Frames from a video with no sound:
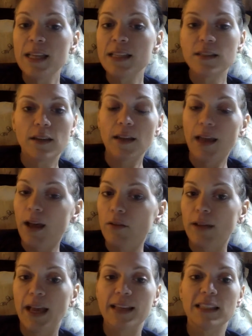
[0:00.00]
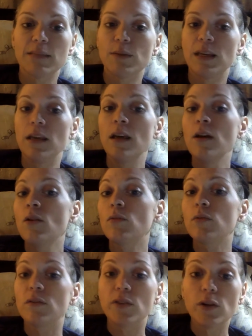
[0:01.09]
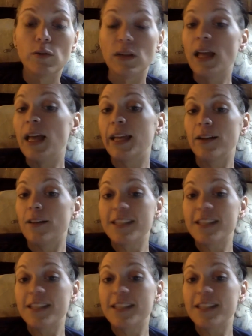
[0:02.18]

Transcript: sent out has to be reviewed. And all